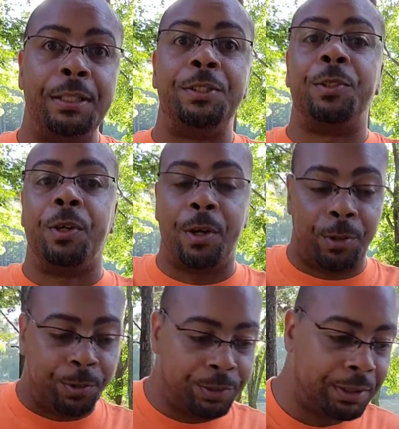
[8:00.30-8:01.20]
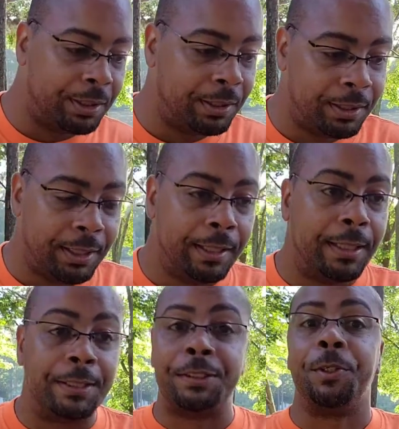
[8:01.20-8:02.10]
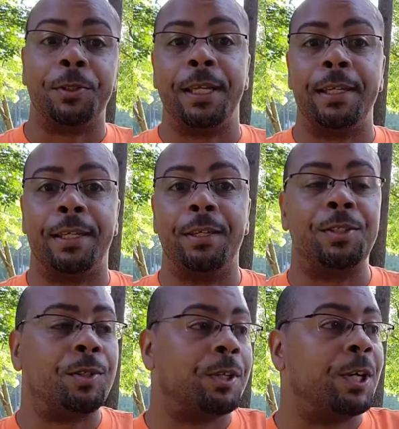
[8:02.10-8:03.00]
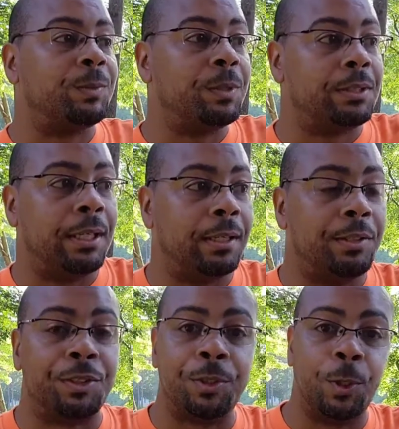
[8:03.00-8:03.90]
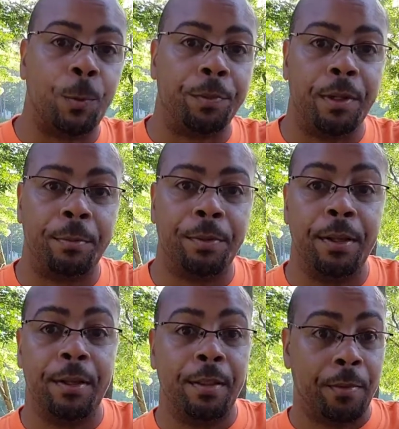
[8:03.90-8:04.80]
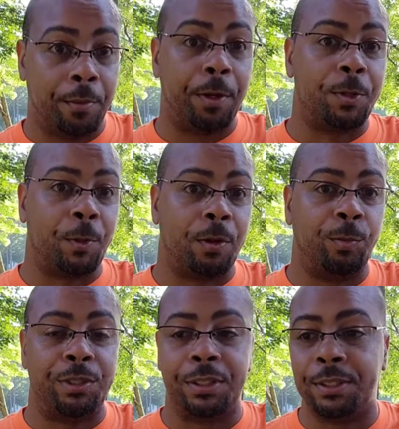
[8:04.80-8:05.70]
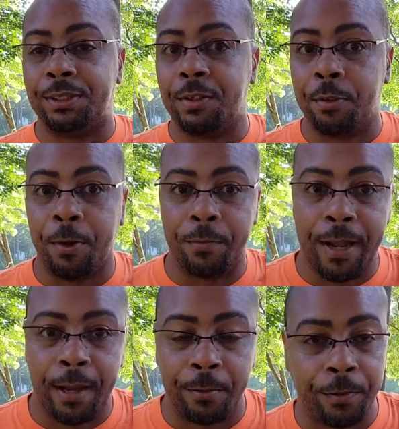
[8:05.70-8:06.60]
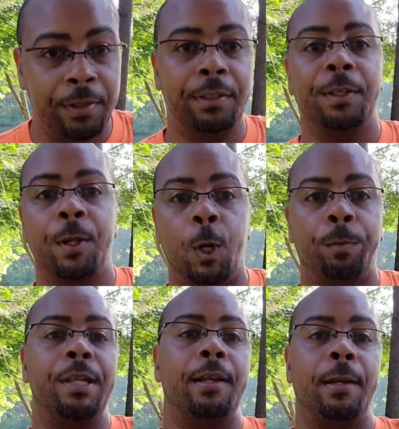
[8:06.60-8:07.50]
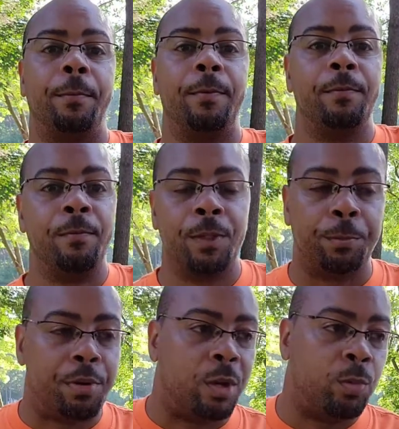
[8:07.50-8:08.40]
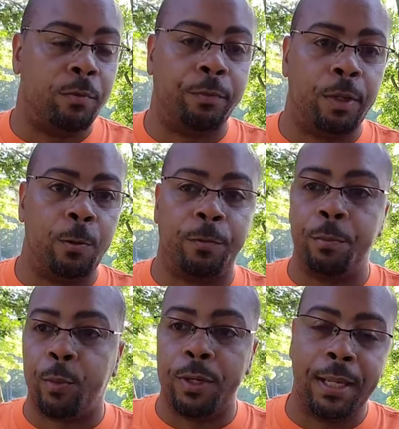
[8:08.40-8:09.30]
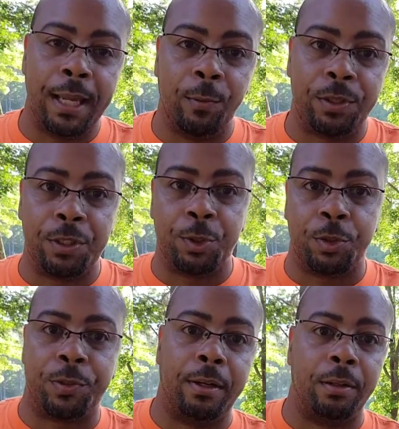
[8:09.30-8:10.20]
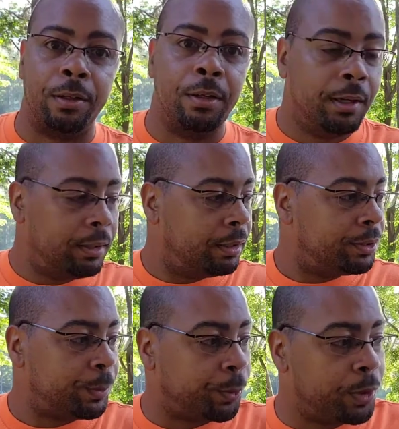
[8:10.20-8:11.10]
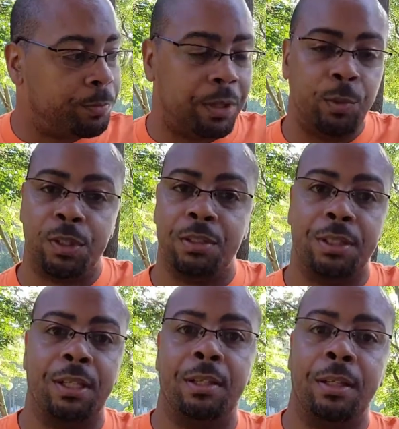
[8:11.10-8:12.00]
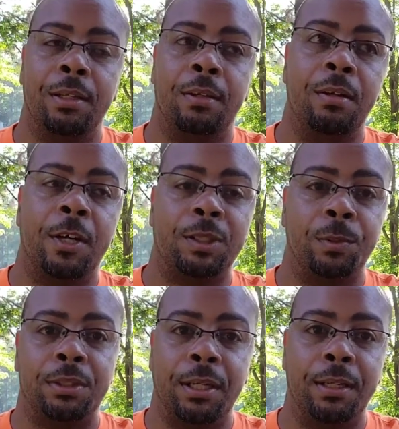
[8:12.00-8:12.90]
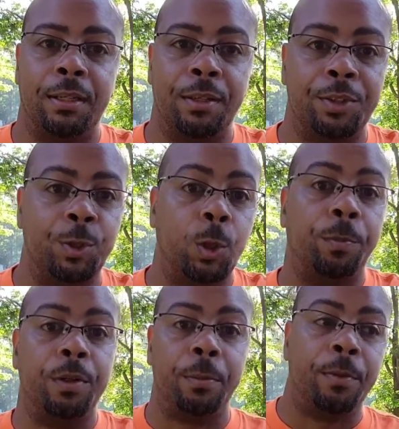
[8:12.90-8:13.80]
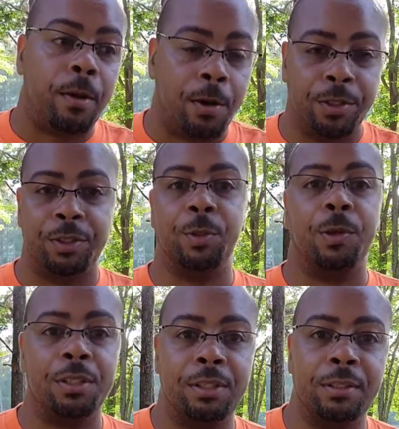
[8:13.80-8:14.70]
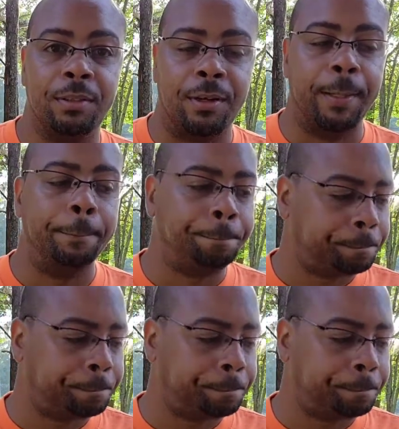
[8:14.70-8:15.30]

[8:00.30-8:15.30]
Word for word: into the hose, it still can't get into the customer's tank until you open up their door, which is their valve. Open that up. Product won't flow from point A, which is your trailer, to point B, which is the, the customer's tank, until you open up all these doors, right?